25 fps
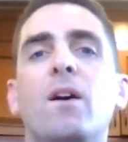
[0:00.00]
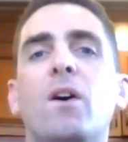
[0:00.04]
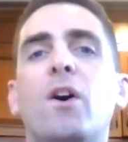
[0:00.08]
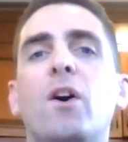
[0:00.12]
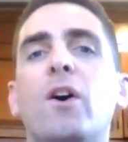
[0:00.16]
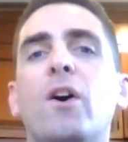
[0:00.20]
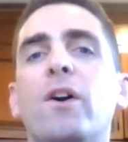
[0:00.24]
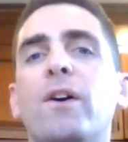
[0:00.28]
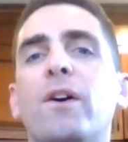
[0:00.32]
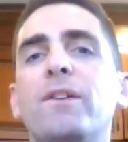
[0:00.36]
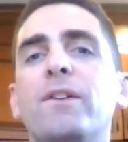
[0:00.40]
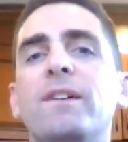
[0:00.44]

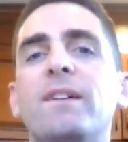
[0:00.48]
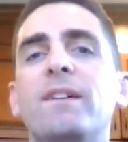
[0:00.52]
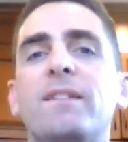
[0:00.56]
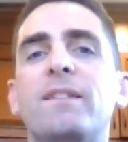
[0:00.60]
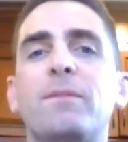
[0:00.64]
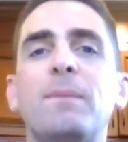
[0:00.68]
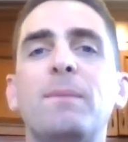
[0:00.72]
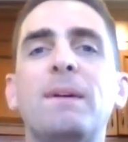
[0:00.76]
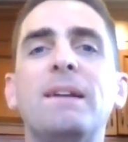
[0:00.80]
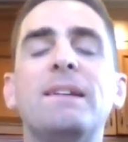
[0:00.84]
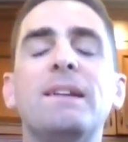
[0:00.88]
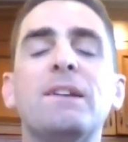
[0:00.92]
How are you?
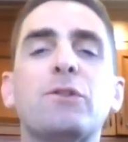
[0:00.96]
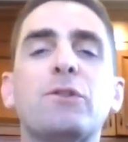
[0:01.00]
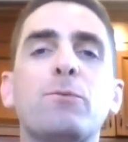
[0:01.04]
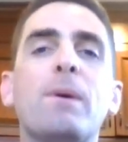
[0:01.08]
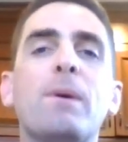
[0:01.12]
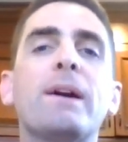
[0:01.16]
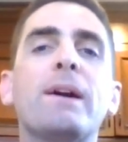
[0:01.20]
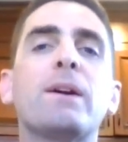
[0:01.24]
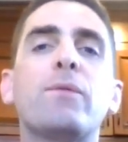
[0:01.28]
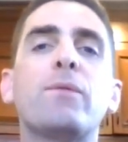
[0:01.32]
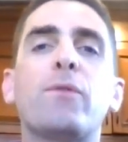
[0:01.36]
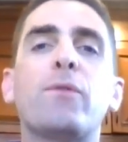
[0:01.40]
It's me, Teacher
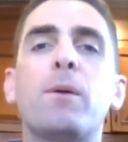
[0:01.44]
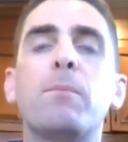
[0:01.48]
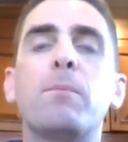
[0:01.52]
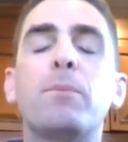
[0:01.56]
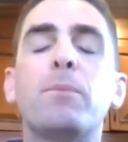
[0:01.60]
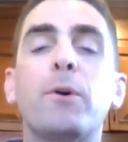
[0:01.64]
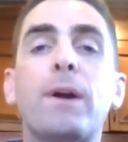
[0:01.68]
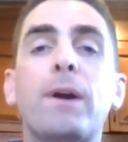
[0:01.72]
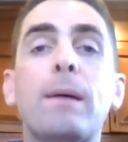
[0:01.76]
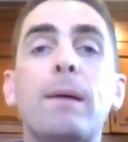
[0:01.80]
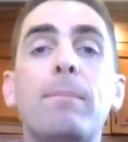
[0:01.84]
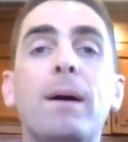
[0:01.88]
Mike from
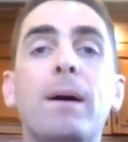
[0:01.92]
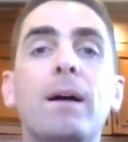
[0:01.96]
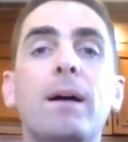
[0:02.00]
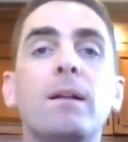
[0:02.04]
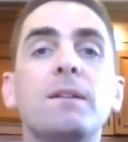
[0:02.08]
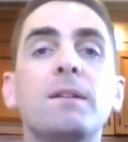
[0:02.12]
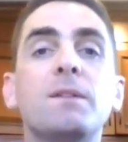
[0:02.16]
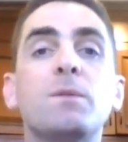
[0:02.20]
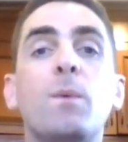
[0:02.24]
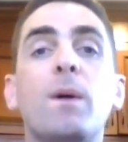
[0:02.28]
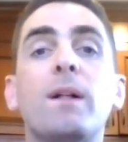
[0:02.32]
Phuket Pals.